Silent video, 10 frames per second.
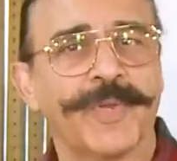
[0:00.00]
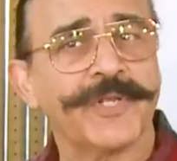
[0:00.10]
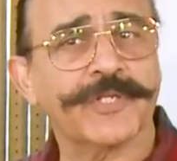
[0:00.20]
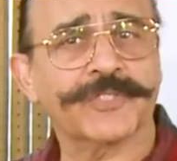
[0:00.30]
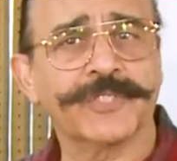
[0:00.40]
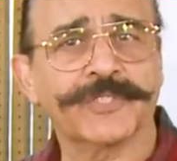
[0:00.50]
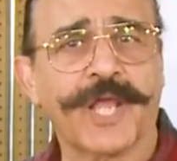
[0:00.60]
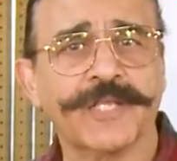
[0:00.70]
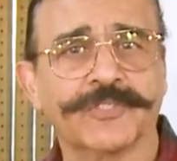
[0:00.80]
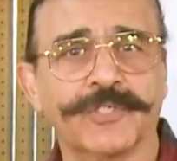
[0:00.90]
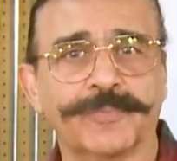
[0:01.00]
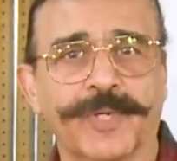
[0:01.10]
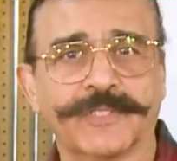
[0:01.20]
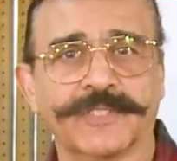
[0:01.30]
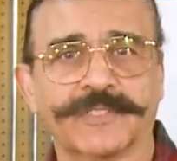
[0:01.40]
industrial-sized drill
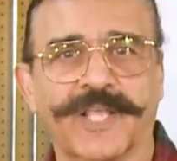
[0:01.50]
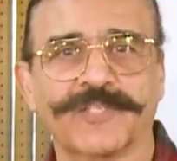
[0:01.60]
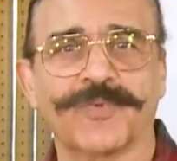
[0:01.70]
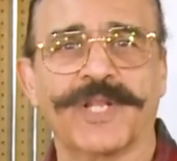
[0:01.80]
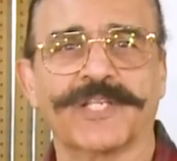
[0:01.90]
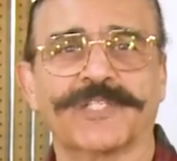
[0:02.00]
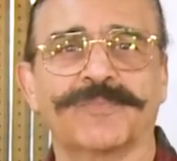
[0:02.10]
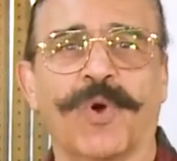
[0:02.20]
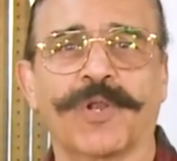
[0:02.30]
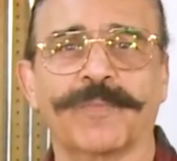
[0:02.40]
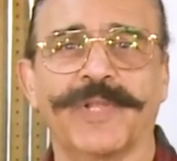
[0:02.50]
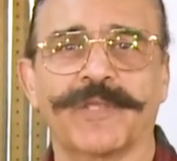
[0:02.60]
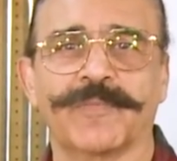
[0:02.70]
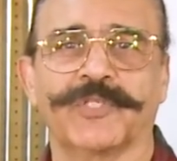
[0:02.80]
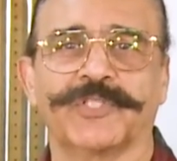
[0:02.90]
presses, as well as smaller
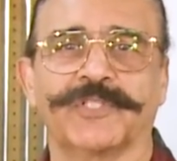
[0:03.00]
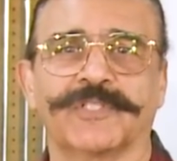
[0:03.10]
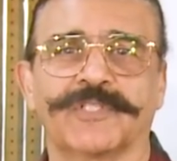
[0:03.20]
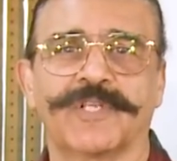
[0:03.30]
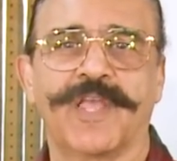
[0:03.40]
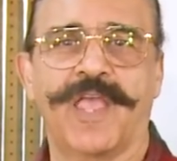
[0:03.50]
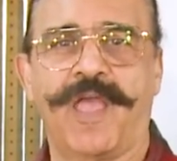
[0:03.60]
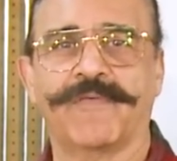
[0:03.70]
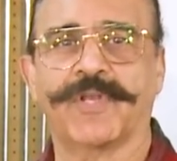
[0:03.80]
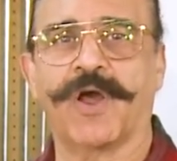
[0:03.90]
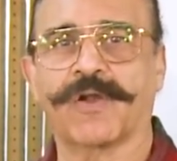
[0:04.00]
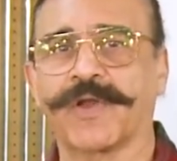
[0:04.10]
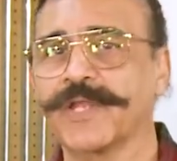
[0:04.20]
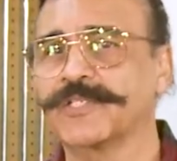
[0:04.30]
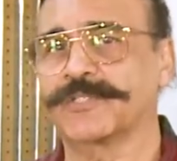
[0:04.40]
milling machines, have an
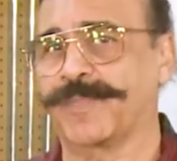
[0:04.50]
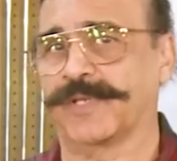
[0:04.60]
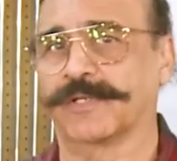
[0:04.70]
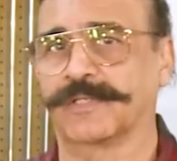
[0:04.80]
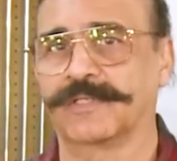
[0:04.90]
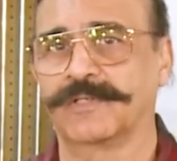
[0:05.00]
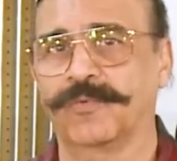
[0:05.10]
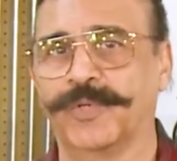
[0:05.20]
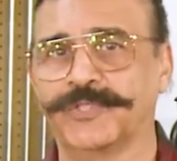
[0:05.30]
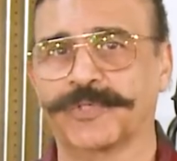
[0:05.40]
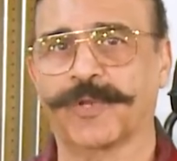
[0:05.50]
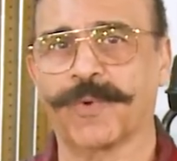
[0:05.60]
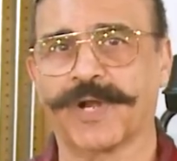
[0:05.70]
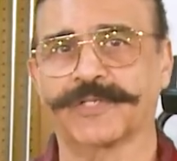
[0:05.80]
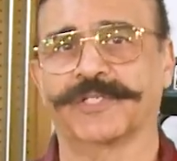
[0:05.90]
R8 spindle, which
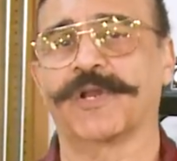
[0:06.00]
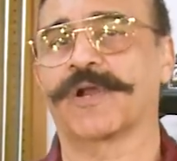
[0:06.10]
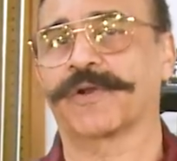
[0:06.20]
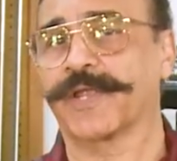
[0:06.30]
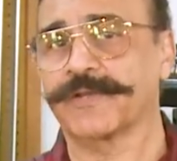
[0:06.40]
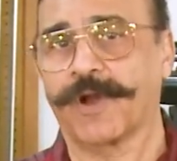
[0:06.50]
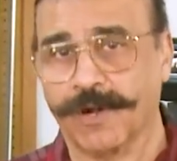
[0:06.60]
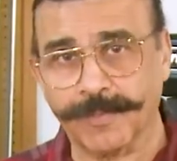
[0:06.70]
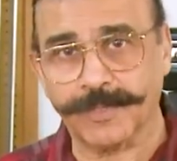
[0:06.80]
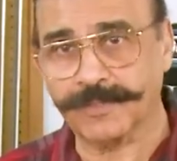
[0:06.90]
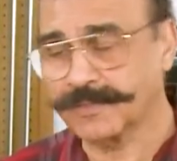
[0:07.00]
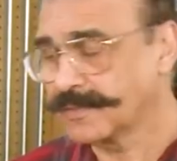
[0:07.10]
requires an R8 arbor.